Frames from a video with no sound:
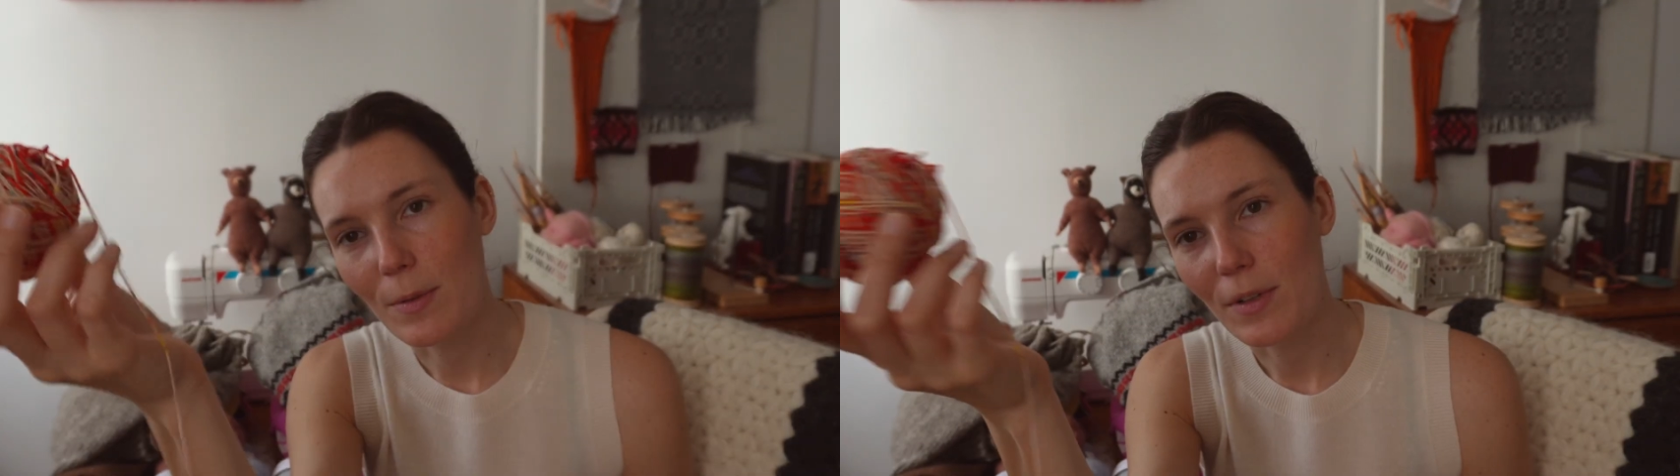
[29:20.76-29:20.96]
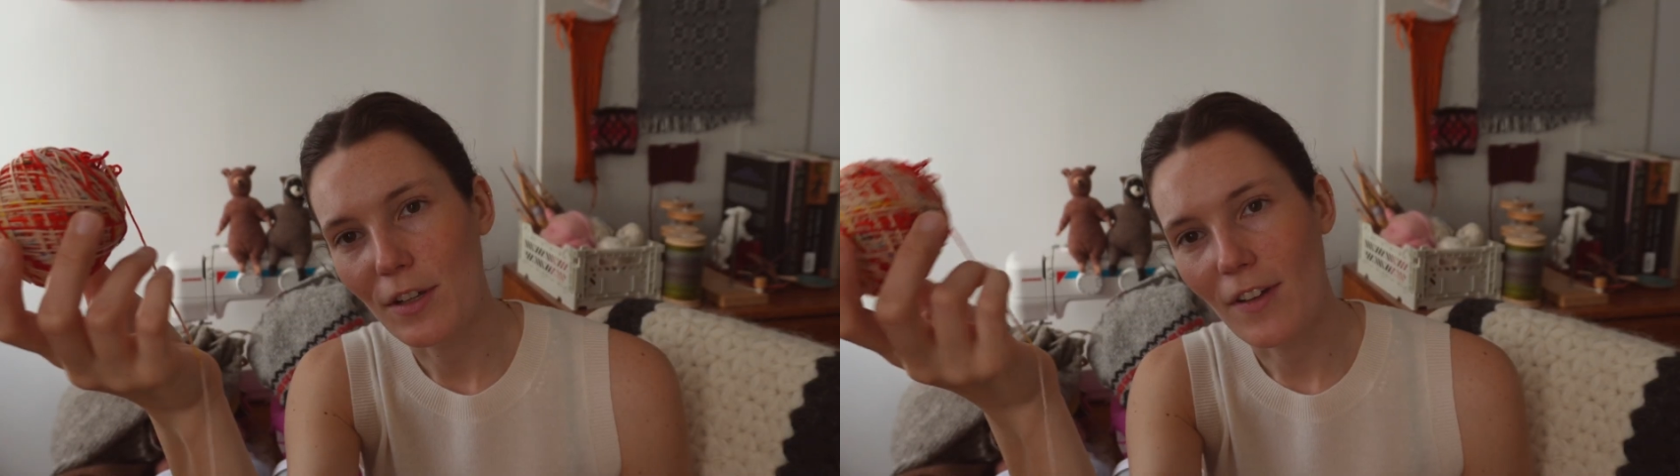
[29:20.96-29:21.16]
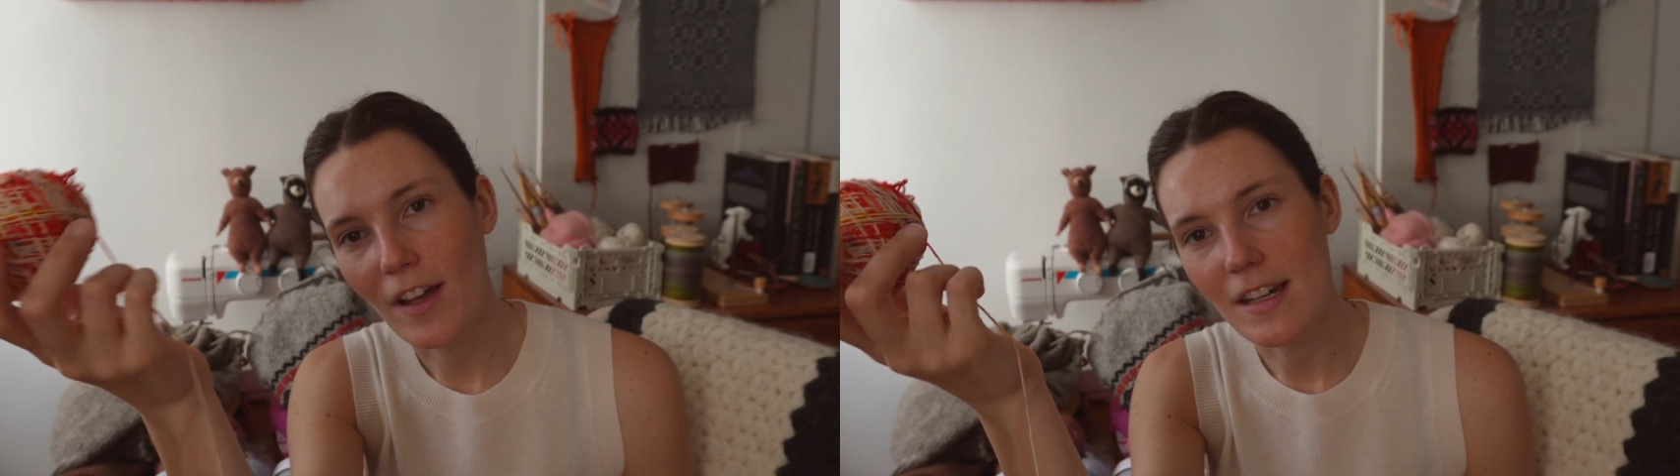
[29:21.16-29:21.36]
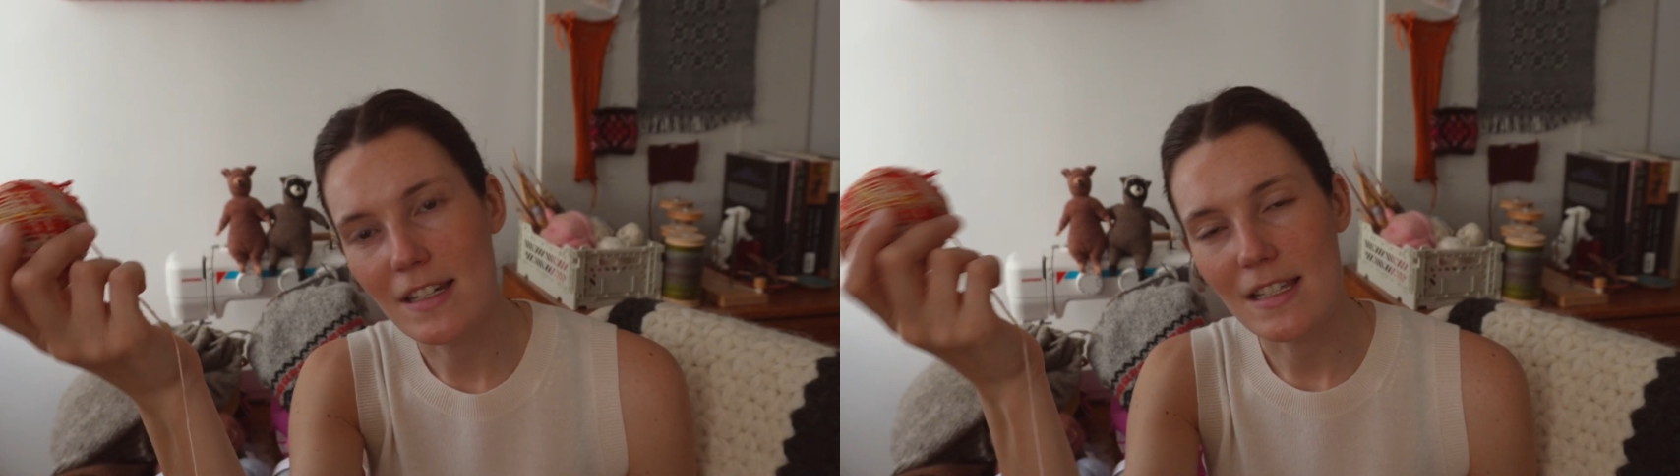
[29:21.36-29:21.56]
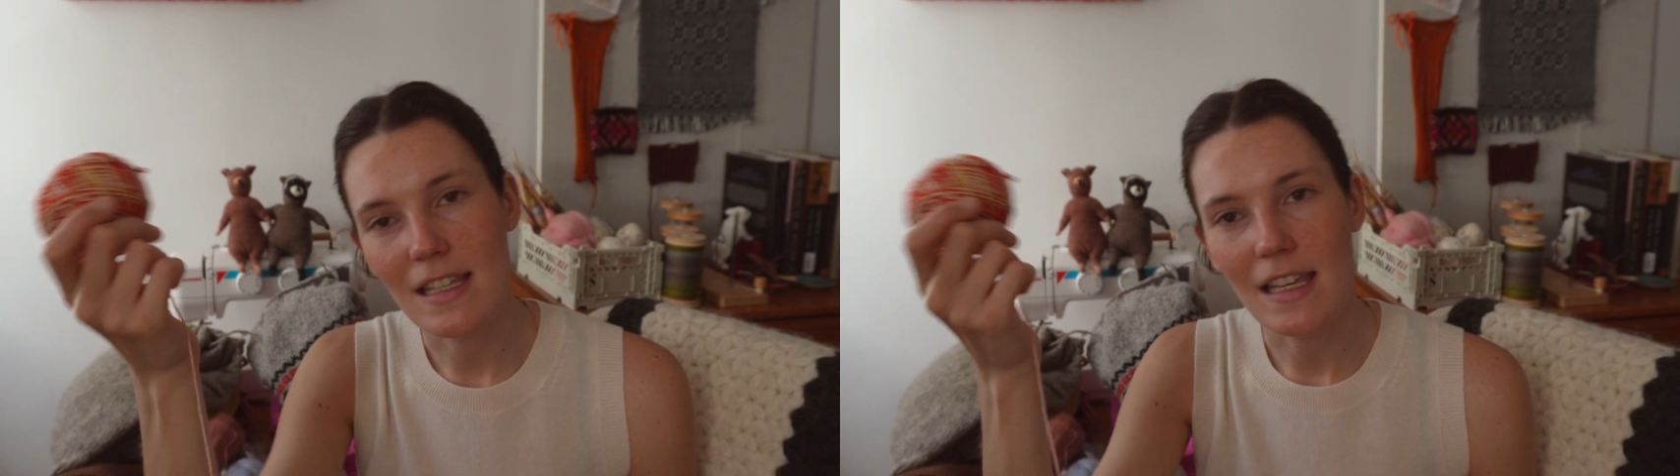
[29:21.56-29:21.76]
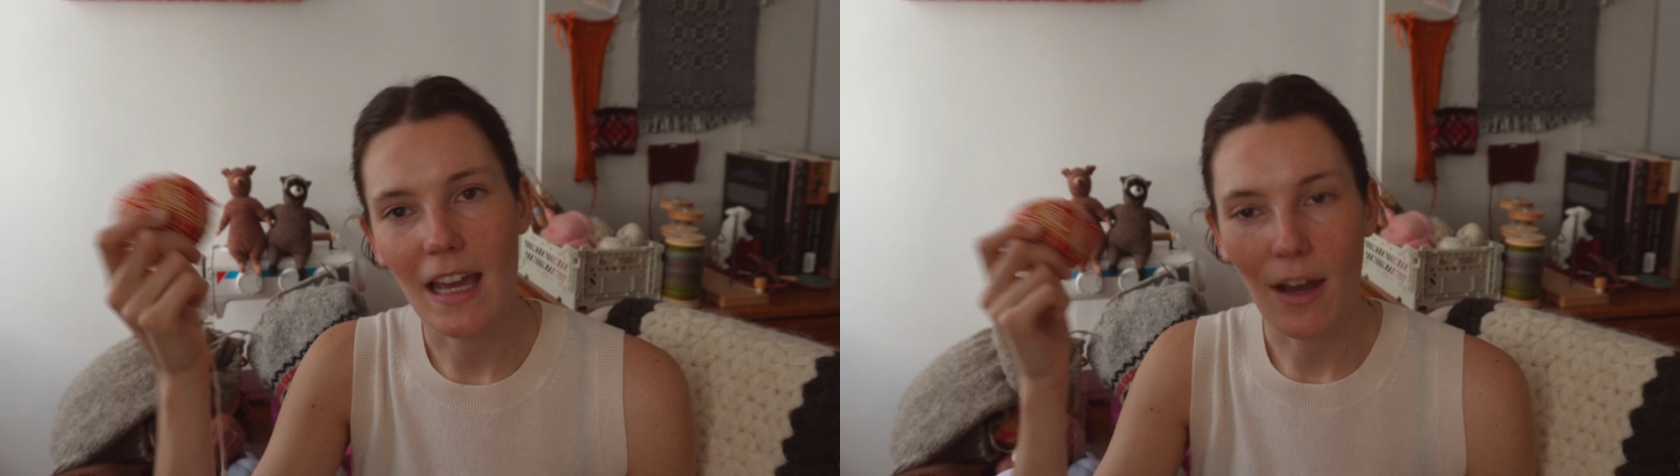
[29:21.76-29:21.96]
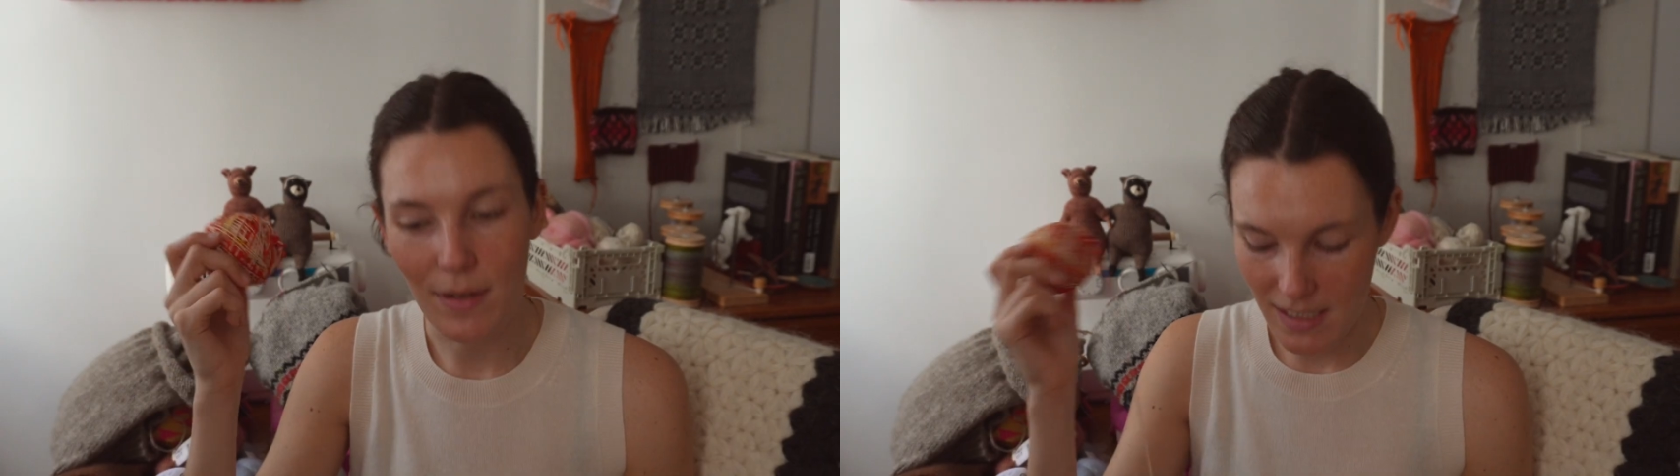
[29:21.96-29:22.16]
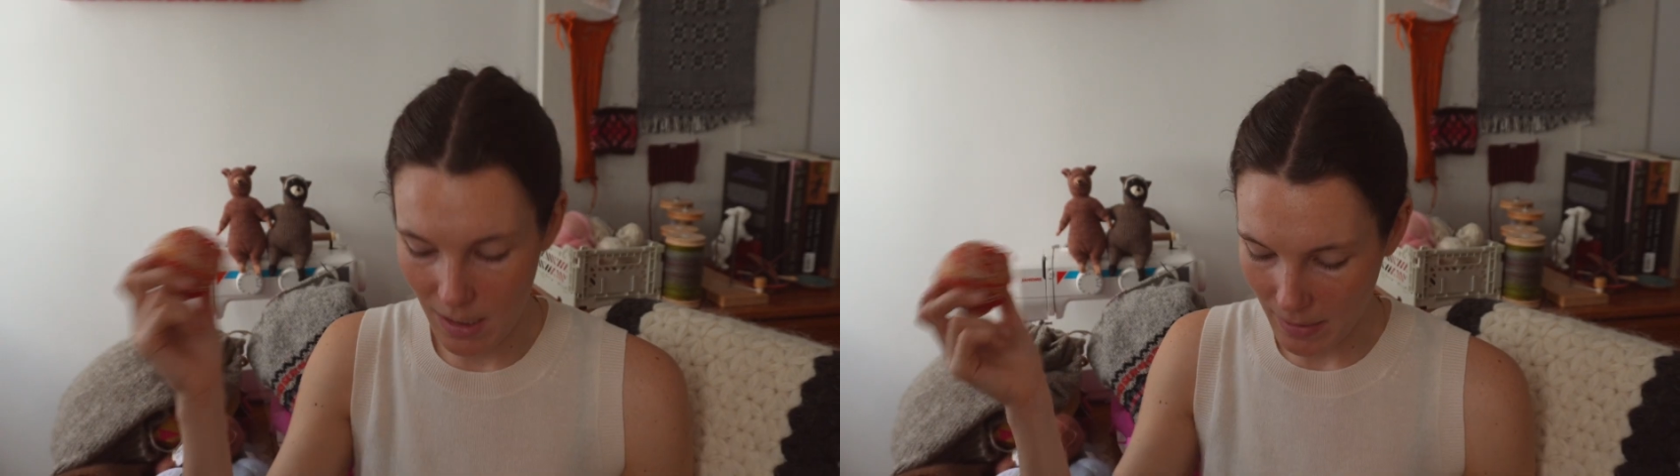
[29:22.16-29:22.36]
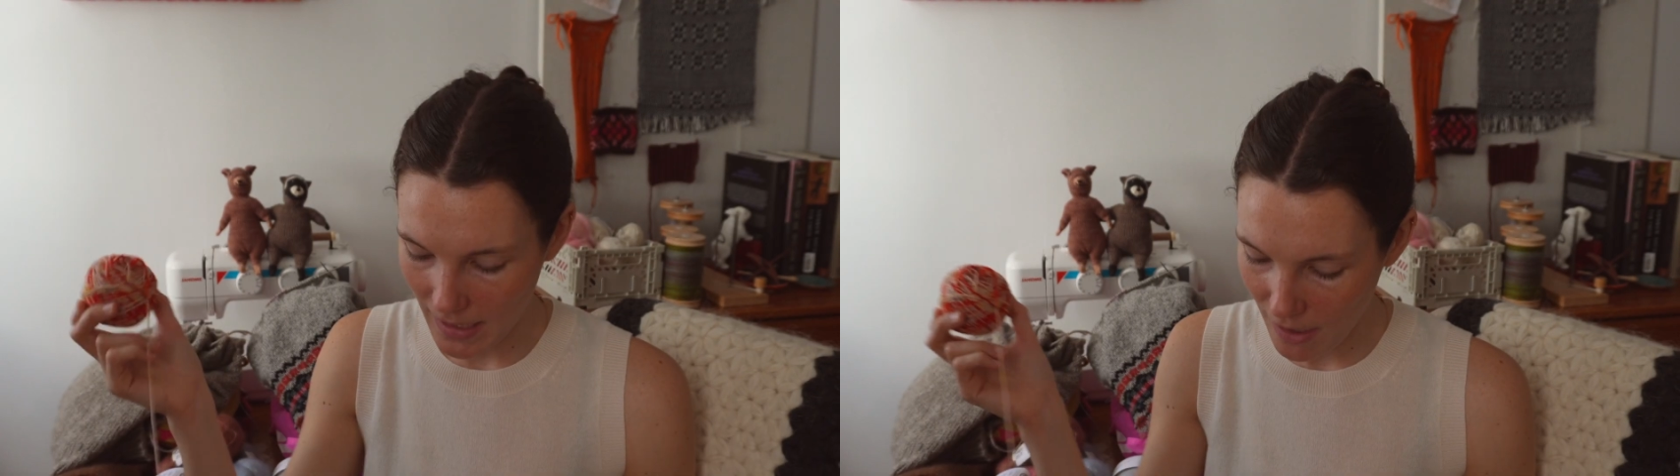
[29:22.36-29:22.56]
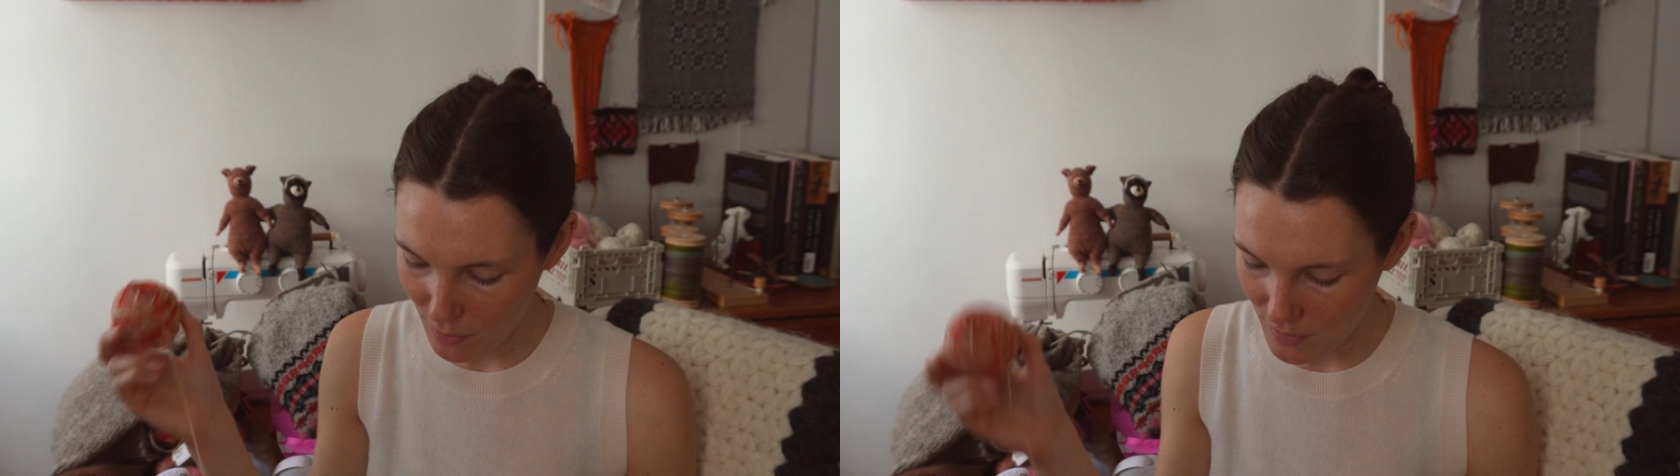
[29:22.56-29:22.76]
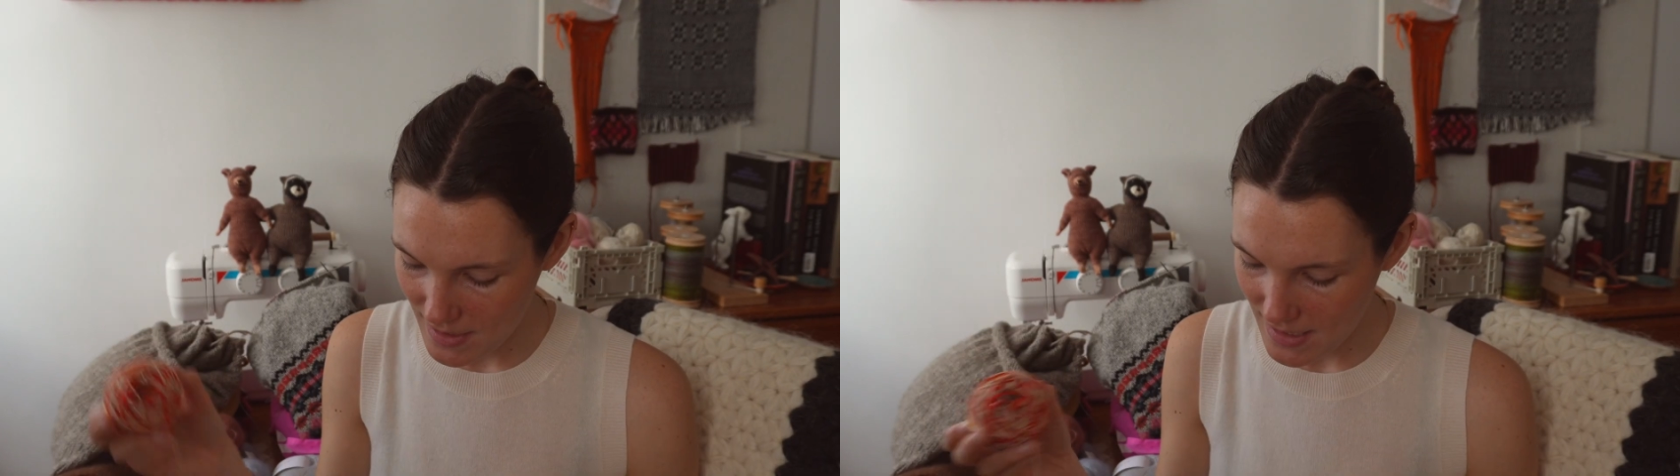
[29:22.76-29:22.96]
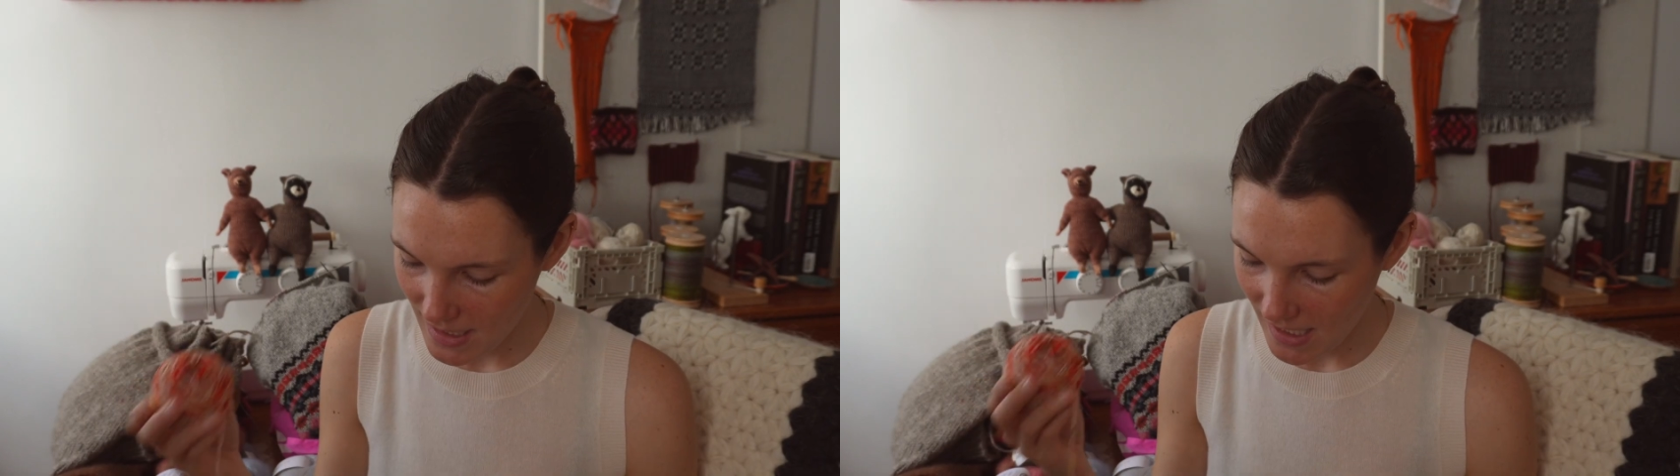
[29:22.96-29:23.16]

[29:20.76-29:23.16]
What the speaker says: really fun to see how it's coming out.